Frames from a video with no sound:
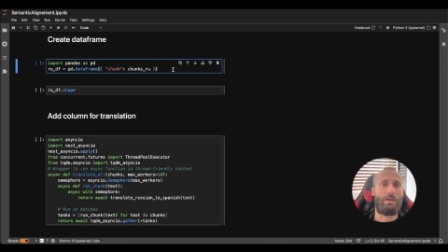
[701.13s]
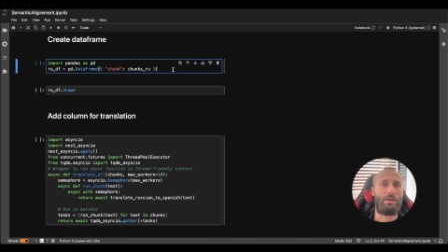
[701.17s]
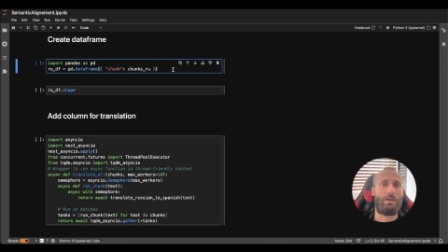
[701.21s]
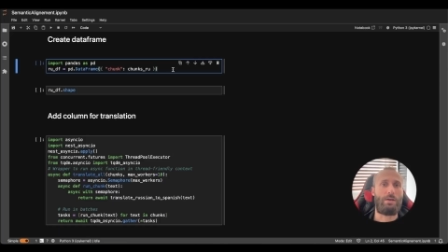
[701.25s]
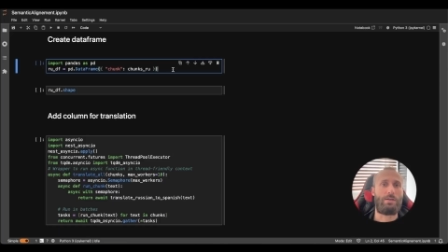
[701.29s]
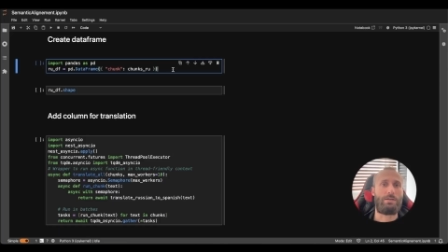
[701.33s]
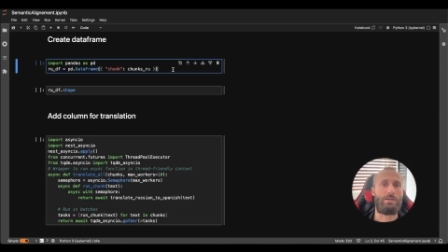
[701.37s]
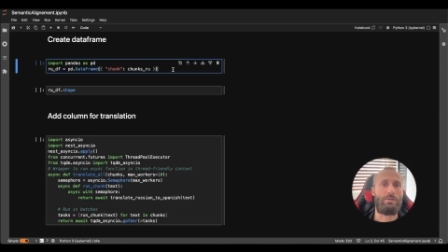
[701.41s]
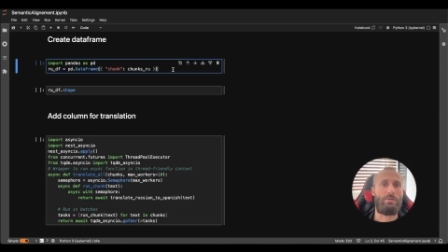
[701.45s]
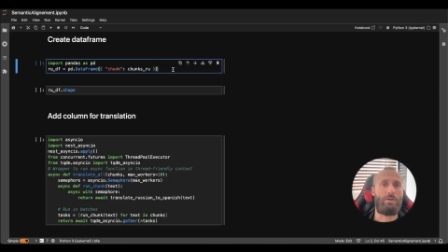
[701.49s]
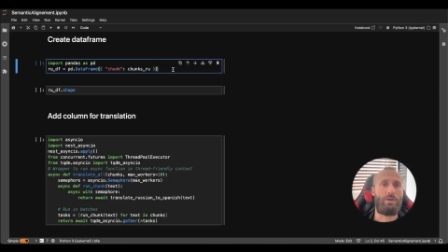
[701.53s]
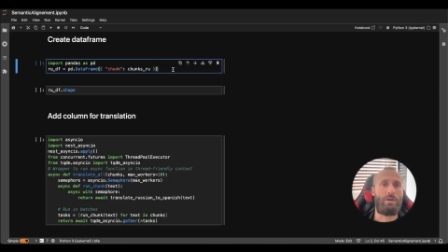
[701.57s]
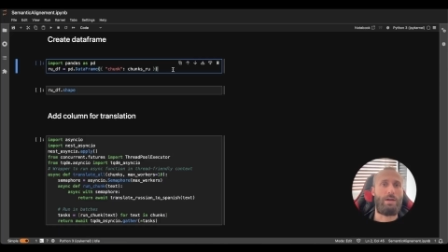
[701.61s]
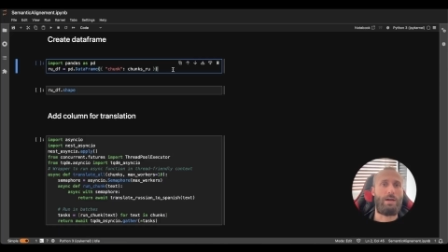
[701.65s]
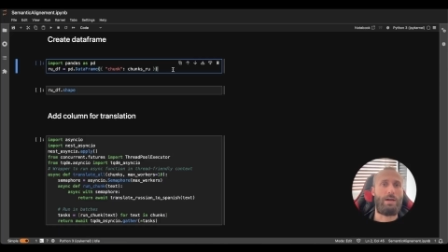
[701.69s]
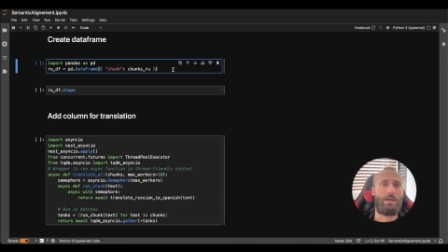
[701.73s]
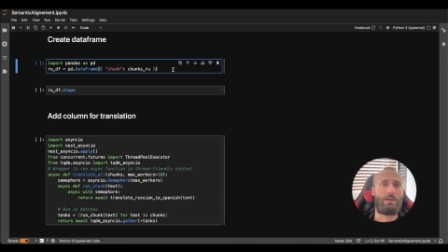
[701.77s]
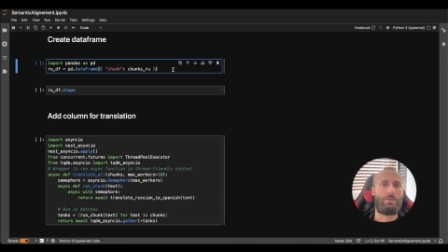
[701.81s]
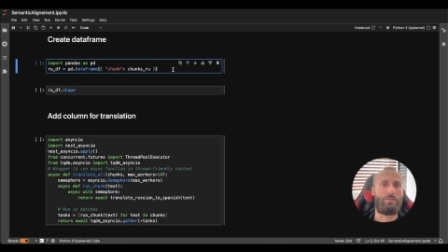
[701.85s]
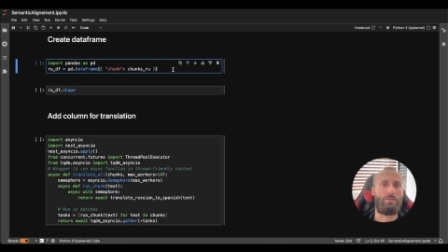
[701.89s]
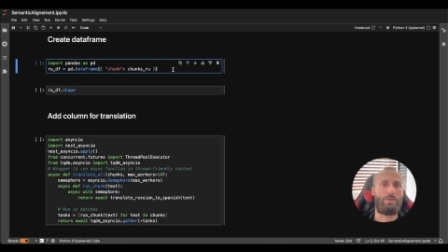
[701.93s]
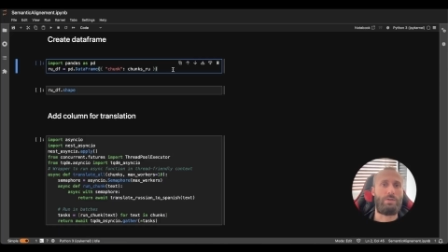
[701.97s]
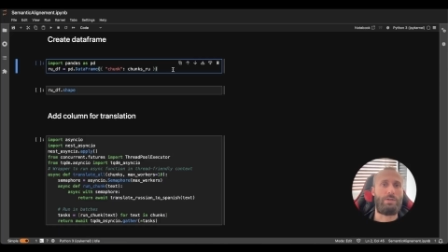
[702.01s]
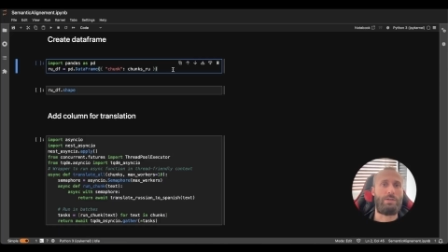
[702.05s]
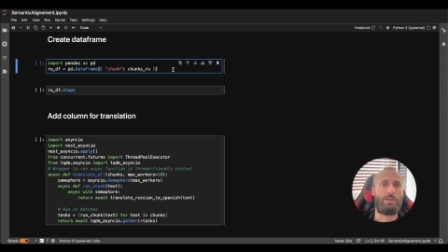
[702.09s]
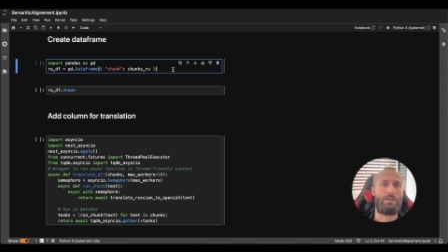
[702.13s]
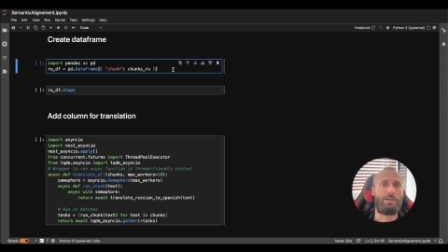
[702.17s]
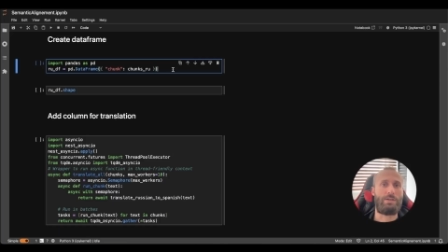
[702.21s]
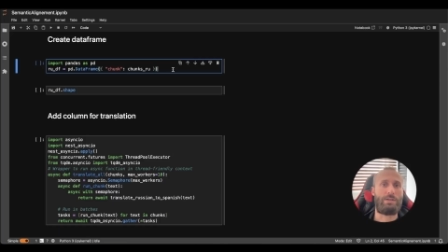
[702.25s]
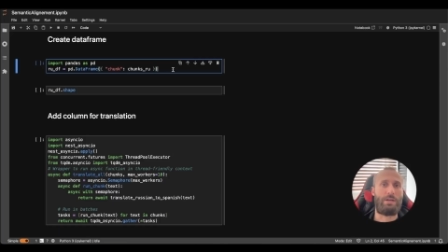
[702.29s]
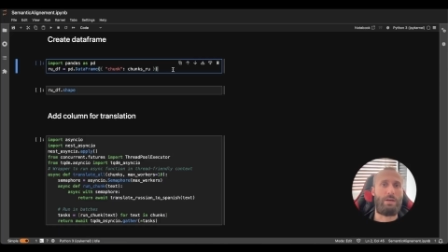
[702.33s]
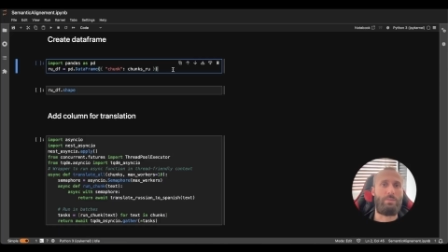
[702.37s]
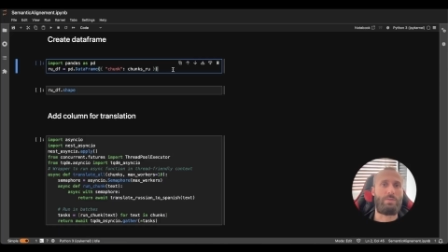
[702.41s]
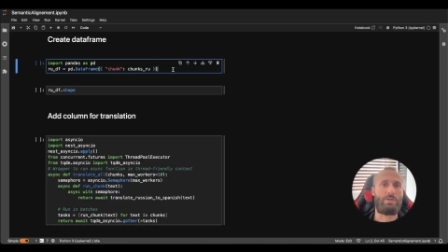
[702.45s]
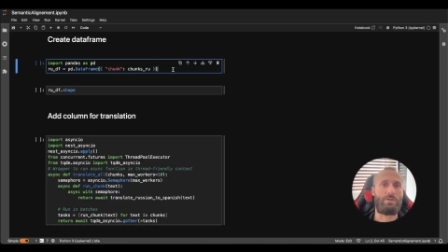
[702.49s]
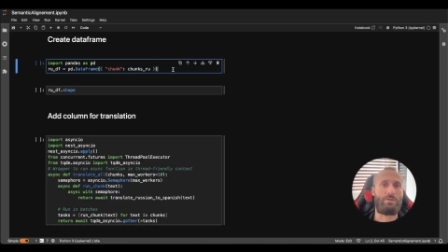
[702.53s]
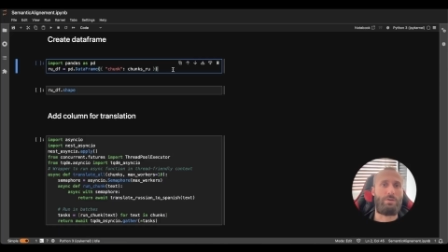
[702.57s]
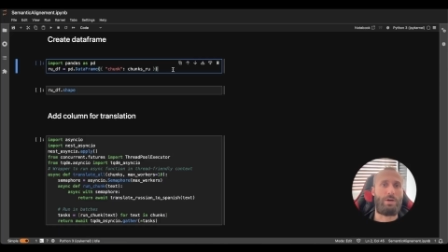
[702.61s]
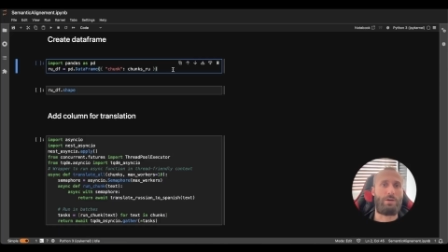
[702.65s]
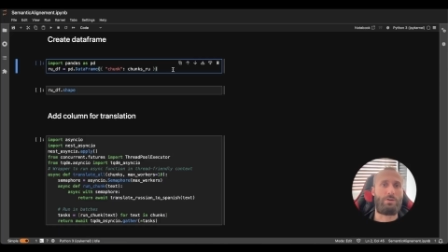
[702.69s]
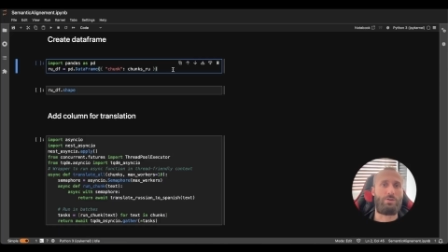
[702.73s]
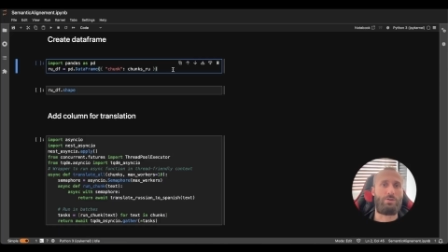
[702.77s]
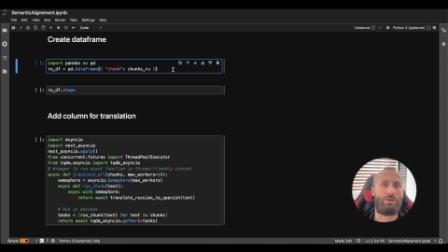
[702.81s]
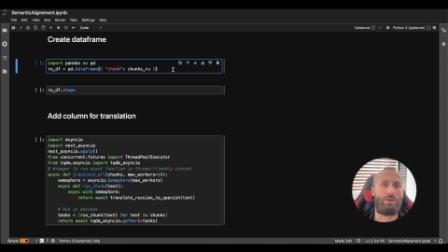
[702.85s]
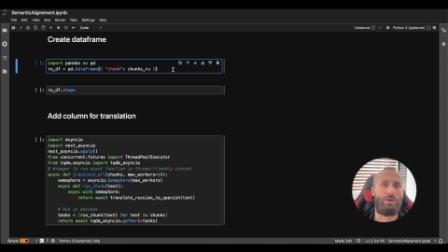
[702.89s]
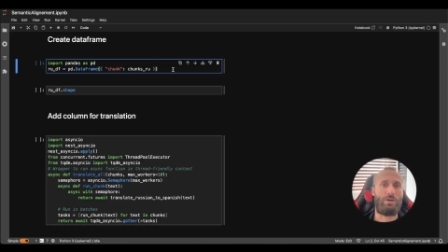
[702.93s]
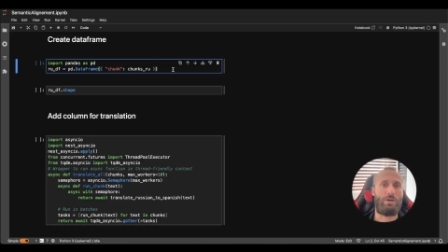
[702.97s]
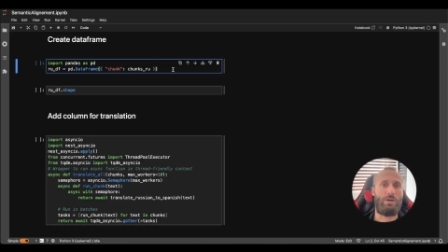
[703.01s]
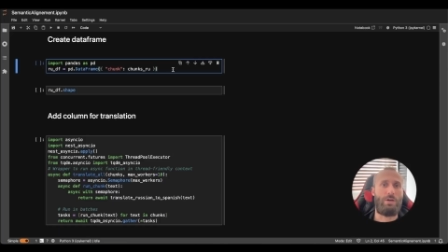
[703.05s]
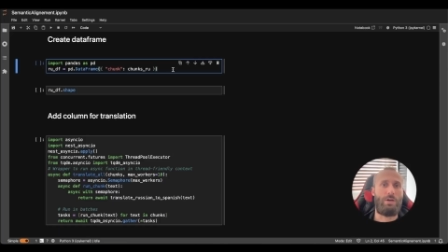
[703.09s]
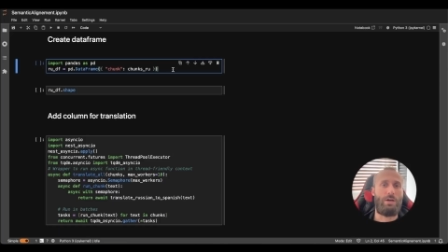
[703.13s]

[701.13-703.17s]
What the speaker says: serialized within the same structure.